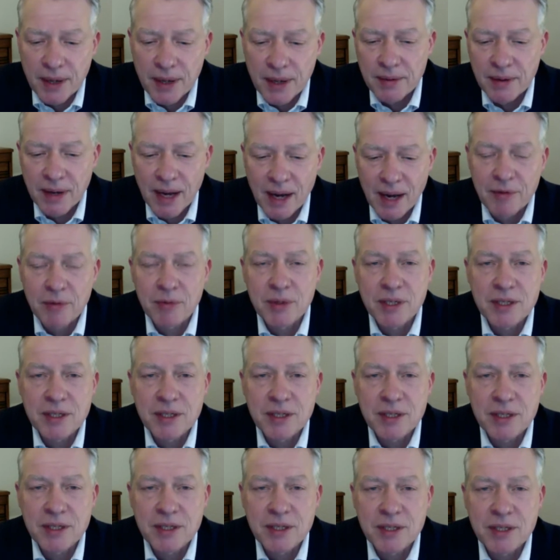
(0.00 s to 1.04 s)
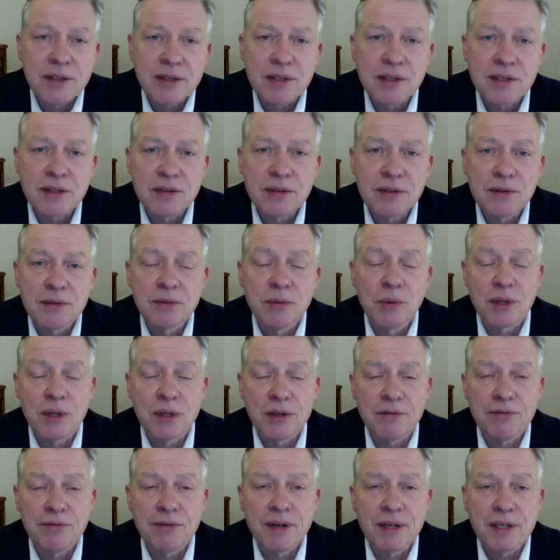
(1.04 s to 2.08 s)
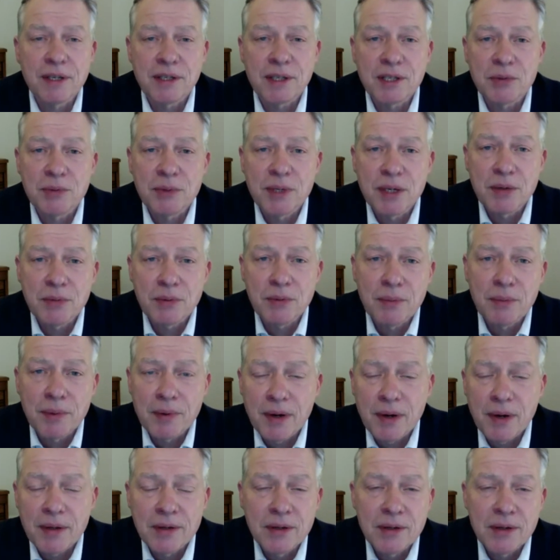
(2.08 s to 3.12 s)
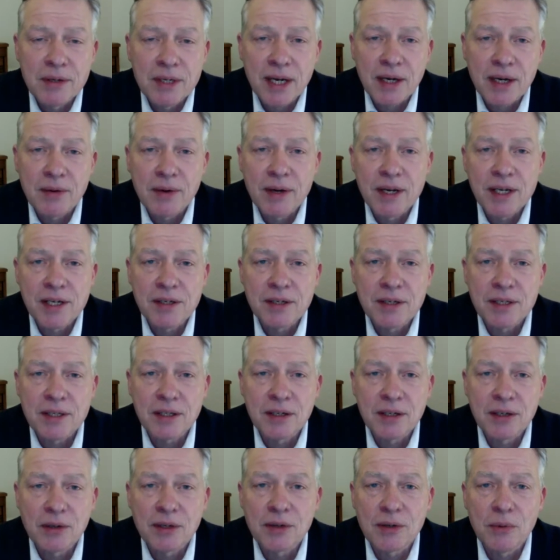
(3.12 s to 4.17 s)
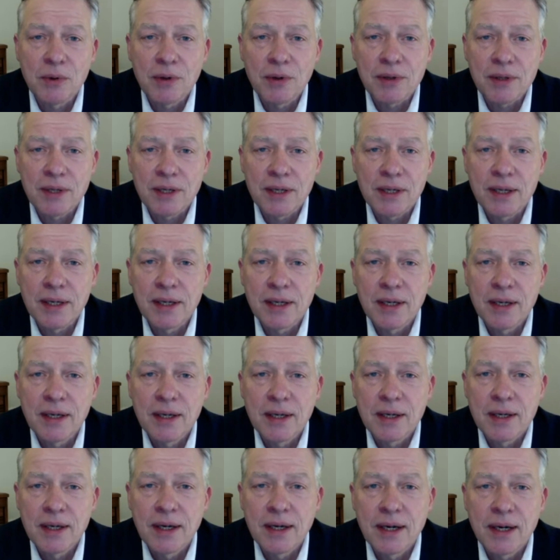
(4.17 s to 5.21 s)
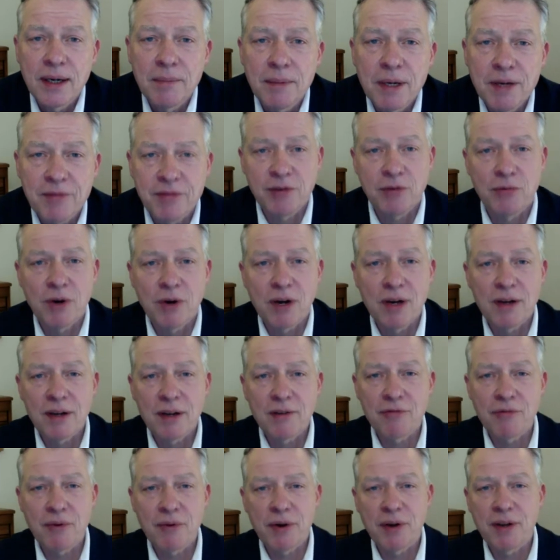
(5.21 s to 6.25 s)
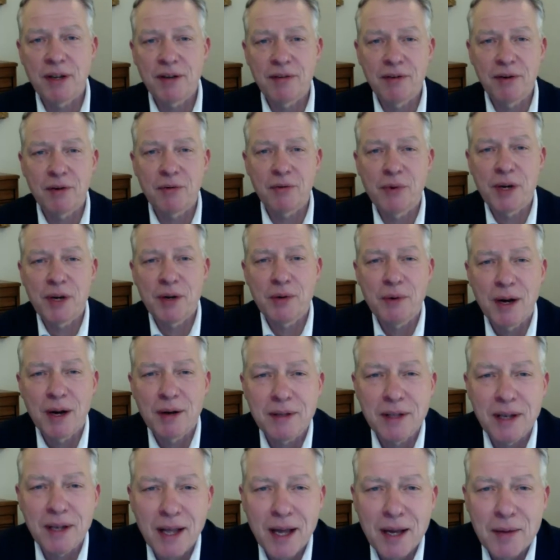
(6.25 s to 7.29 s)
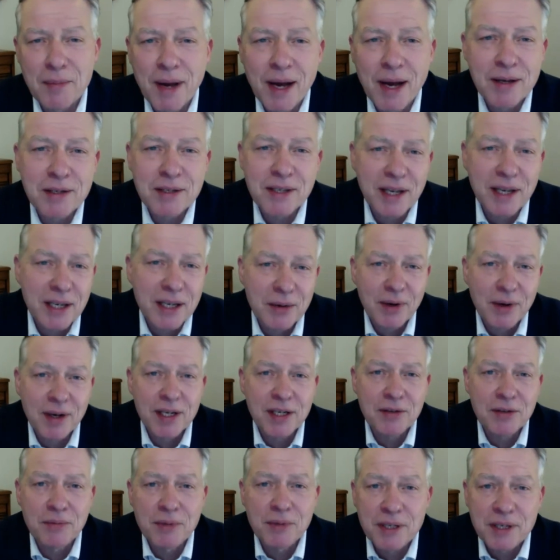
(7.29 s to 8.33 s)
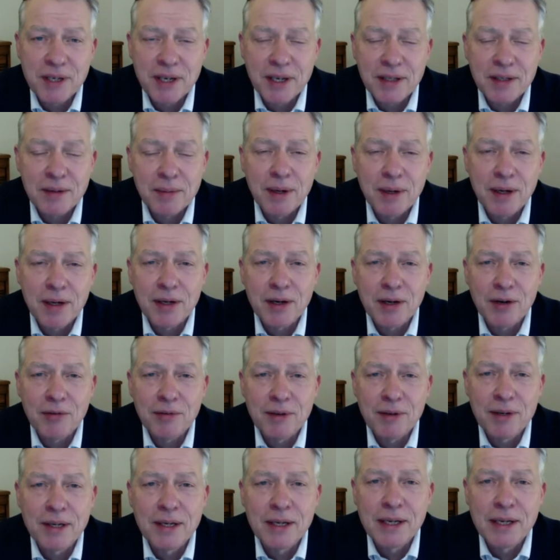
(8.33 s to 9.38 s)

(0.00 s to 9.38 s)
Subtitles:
have a resurgence, one of the first things we did when we wrote the new declaration is to look at what the if you rewrote the Limehouse Declaration, which kicked the party off in